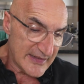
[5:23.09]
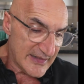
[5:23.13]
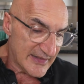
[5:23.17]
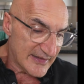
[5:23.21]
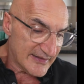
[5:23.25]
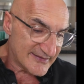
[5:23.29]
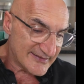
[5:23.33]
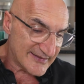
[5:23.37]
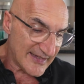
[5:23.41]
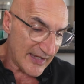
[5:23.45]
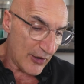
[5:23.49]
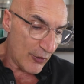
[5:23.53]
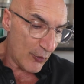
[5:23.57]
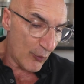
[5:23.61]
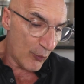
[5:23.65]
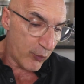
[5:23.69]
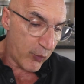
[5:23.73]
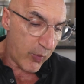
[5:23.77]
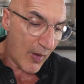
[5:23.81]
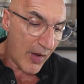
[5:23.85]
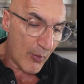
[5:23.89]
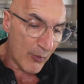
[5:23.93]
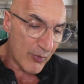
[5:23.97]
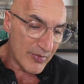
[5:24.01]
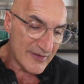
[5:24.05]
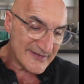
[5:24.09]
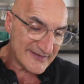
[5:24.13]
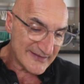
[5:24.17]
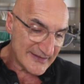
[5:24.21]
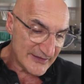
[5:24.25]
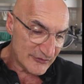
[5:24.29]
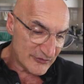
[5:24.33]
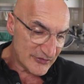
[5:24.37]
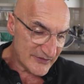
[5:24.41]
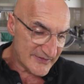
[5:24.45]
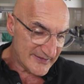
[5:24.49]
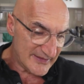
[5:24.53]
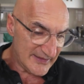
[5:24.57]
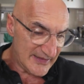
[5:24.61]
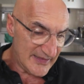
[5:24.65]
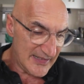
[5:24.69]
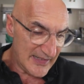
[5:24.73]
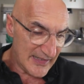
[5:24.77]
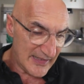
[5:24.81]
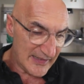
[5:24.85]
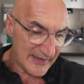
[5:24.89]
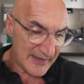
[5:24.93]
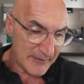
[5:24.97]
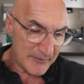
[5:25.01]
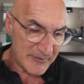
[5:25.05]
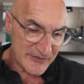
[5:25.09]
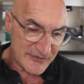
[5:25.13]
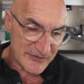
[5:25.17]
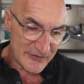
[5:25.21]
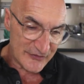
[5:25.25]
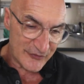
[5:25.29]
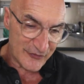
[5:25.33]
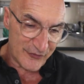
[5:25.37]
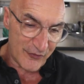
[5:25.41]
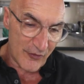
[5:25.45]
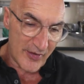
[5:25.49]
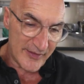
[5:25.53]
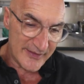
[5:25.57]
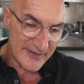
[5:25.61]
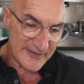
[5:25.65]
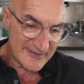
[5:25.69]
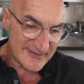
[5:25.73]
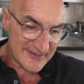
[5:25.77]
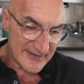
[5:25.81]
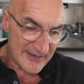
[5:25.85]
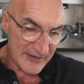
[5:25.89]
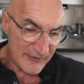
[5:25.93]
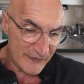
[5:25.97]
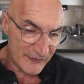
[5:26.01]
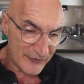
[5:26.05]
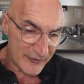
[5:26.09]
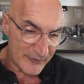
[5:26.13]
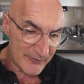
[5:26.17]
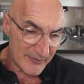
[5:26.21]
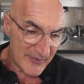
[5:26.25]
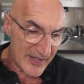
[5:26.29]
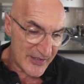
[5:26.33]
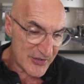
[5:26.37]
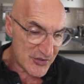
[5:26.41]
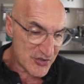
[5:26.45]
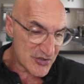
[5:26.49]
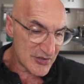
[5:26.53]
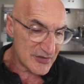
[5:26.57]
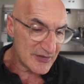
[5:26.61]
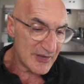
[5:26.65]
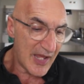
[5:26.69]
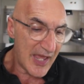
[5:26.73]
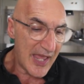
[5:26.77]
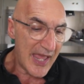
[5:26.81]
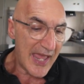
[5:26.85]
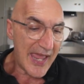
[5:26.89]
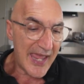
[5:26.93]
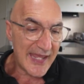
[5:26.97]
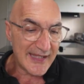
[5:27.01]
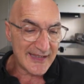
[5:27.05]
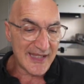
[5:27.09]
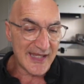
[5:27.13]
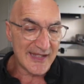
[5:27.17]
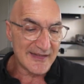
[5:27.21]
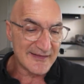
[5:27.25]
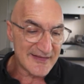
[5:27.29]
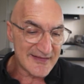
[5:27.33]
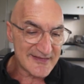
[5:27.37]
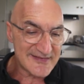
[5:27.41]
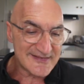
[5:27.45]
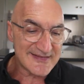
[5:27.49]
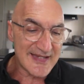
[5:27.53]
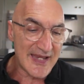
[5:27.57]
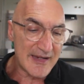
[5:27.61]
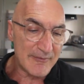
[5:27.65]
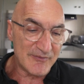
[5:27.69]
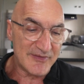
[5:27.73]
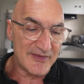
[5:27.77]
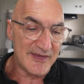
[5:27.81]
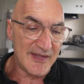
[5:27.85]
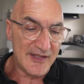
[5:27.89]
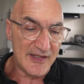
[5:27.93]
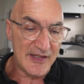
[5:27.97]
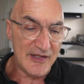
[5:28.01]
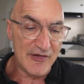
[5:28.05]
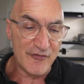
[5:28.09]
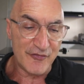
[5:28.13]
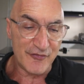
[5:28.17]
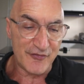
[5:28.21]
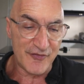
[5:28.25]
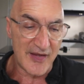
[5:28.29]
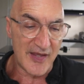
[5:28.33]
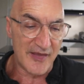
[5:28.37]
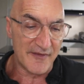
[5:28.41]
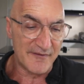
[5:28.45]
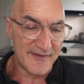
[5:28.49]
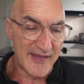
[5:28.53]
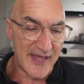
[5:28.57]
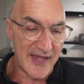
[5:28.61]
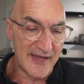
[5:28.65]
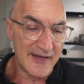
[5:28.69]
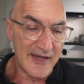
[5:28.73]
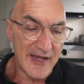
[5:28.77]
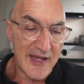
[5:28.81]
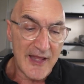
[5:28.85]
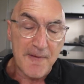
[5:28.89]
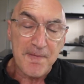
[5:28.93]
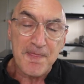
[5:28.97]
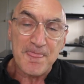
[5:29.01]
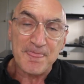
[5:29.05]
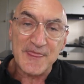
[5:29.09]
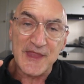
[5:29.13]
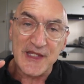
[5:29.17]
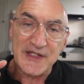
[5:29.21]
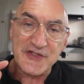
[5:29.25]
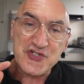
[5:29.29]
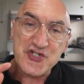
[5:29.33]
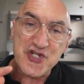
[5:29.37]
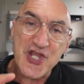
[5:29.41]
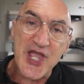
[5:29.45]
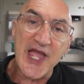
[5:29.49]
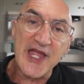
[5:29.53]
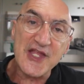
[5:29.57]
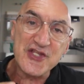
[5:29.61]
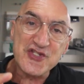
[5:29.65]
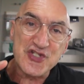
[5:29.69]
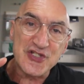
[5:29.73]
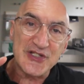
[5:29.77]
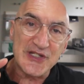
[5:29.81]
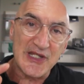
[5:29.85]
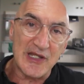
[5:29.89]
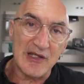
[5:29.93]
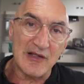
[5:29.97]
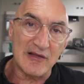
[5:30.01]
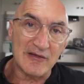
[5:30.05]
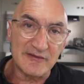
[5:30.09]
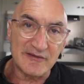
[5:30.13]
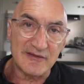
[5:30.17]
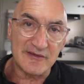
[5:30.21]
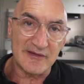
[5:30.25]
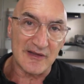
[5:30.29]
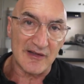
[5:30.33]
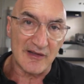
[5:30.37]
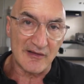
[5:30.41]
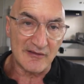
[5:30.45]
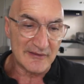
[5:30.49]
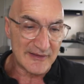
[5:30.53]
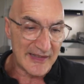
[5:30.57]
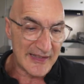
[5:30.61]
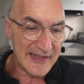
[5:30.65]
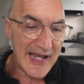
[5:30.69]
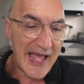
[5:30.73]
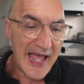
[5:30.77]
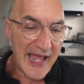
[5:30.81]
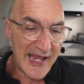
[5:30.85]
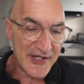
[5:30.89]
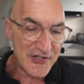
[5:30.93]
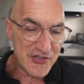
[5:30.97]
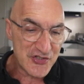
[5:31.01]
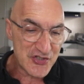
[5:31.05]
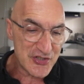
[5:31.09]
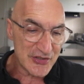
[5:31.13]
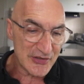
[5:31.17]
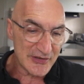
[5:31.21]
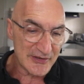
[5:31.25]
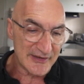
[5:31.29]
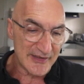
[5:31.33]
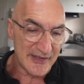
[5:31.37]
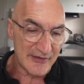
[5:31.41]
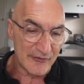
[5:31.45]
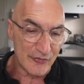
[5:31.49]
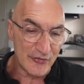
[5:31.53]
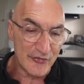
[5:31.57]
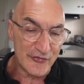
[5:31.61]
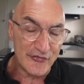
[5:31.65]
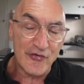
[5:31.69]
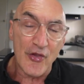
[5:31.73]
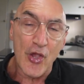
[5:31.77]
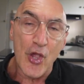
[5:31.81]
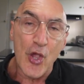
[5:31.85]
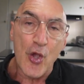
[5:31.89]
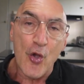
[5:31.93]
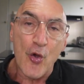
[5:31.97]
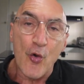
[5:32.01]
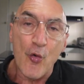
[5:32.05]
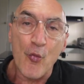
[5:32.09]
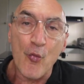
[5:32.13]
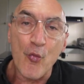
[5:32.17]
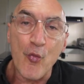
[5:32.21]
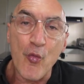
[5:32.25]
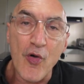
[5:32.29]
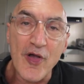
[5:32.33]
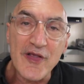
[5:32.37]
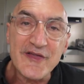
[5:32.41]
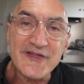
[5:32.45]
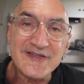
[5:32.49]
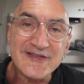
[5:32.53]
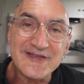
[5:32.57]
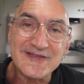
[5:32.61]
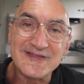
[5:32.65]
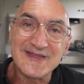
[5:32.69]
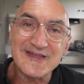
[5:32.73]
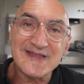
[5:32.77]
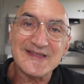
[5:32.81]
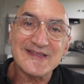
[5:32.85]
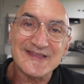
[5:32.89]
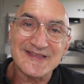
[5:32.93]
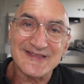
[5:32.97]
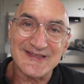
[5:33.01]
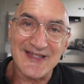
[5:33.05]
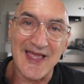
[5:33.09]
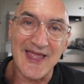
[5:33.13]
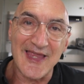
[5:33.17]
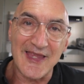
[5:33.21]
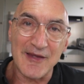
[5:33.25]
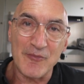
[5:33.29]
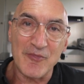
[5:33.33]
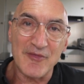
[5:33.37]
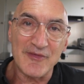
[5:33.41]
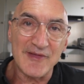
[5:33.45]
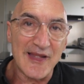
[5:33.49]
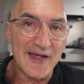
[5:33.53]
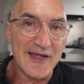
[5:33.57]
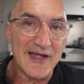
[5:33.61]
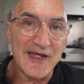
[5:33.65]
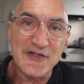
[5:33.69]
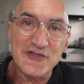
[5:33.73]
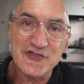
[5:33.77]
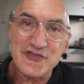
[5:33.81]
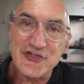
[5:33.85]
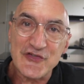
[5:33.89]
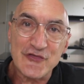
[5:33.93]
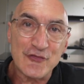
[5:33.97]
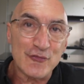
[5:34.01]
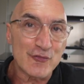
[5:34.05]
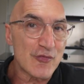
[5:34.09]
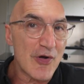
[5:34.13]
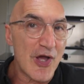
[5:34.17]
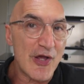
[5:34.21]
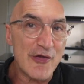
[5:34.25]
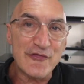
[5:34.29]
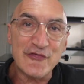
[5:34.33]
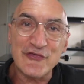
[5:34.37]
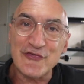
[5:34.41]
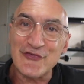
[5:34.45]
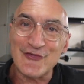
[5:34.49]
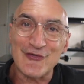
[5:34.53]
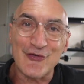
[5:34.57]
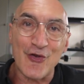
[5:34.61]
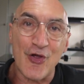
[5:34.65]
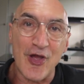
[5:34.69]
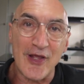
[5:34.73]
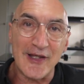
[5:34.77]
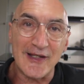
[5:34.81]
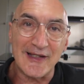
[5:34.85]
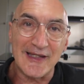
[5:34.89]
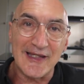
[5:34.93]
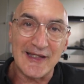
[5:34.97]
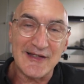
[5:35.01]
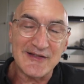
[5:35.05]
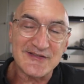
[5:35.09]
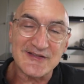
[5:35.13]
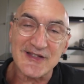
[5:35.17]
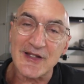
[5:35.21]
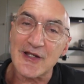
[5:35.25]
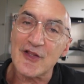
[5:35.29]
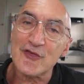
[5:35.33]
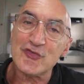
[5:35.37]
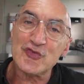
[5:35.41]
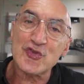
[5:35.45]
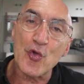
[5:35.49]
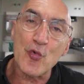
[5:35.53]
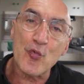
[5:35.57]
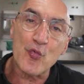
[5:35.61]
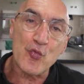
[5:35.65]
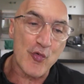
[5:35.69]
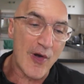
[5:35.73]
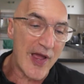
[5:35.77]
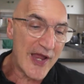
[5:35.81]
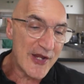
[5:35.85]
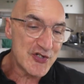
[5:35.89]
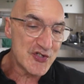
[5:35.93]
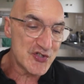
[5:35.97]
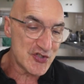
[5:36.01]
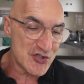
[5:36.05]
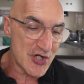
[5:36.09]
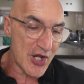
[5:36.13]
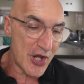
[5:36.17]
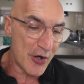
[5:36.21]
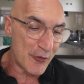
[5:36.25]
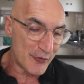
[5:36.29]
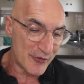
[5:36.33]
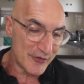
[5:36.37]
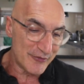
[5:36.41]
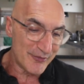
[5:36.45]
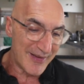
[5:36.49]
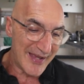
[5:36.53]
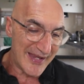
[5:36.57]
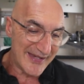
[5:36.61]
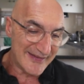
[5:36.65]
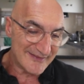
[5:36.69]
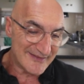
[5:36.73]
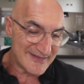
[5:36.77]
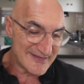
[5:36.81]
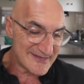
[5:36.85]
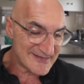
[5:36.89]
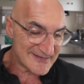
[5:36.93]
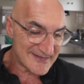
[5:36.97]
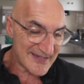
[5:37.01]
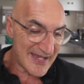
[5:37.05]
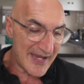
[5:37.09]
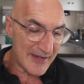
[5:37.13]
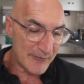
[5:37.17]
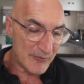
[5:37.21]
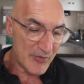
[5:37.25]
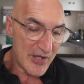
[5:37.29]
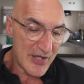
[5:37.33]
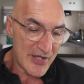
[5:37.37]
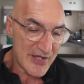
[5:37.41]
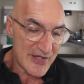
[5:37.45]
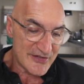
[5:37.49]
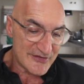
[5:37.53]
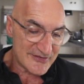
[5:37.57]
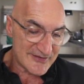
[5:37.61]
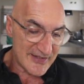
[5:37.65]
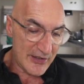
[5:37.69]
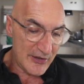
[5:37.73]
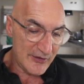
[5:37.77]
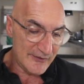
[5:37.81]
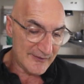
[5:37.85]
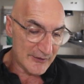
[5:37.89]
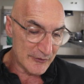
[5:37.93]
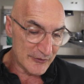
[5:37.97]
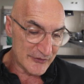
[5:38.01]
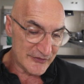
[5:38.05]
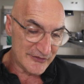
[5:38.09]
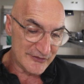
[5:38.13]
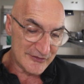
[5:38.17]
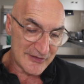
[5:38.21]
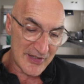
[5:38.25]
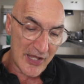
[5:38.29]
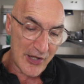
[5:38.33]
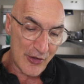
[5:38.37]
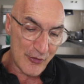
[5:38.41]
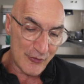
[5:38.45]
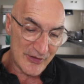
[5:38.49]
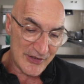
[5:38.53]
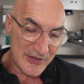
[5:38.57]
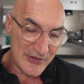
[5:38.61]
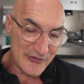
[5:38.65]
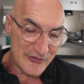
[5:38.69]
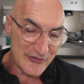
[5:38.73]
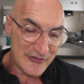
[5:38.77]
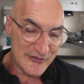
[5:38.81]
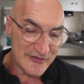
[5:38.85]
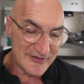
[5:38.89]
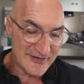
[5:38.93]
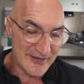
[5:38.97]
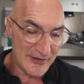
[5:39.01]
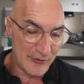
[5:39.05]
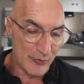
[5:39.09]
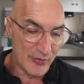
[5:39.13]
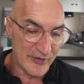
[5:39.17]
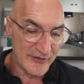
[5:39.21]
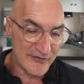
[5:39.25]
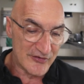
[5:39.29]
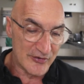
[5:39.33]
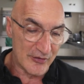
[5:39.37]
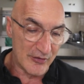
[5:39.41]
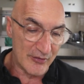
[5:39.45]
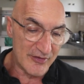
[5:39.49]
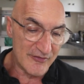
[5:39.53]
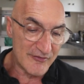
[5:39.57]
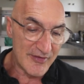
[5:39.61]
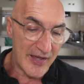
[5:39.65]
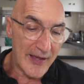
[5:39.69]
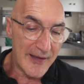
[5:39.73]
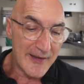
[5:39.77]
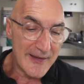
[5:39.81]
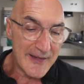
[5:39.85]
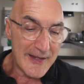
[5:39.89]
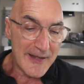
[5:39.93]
So what was interesting here, let me just find this information. Again, the same thing, he found that the change in LDL and HDL levels was the same, that it just rose slightly so that the ratio remained the same. So there was no issues there whatsoever.